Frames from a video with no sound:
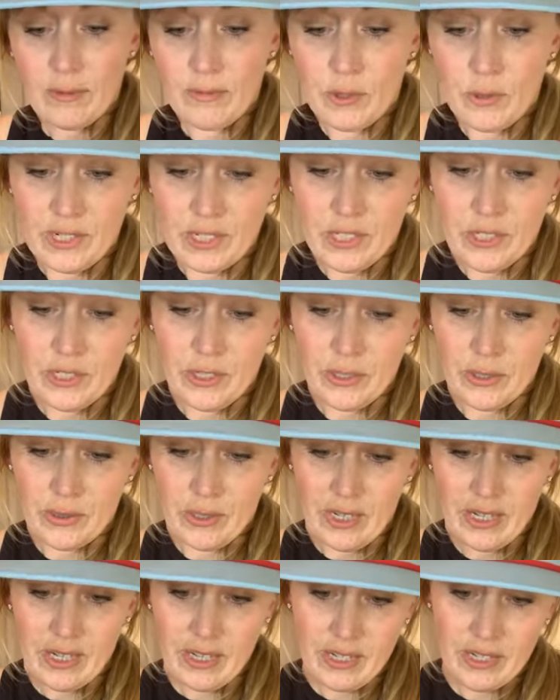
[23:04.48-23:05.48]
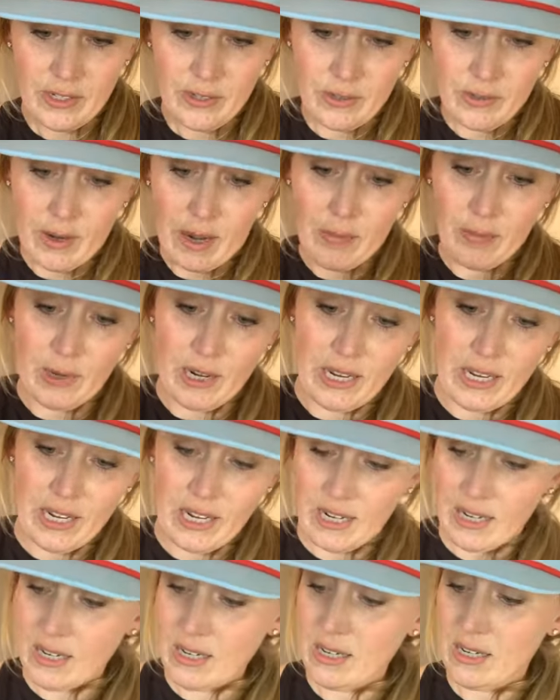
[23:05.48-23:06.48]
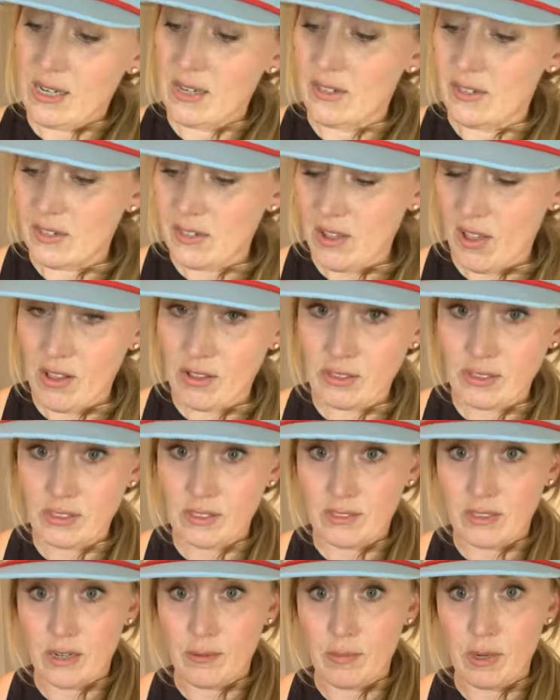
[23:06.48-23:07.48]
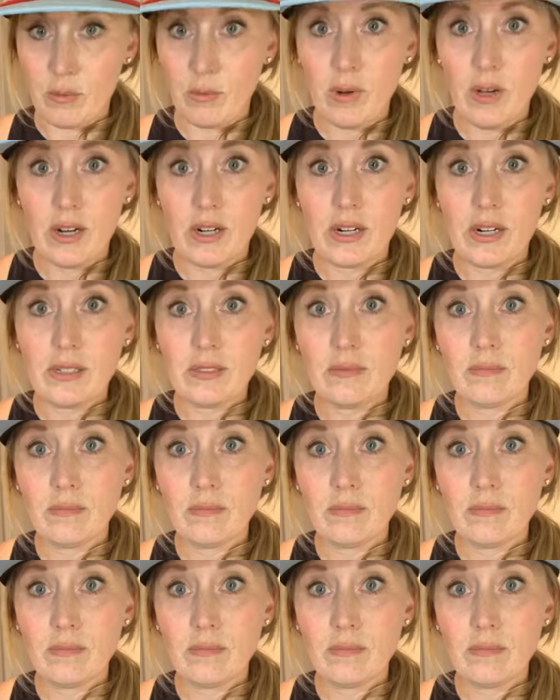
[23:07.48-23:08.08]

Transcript: going to do a wrap right here. Grab my water.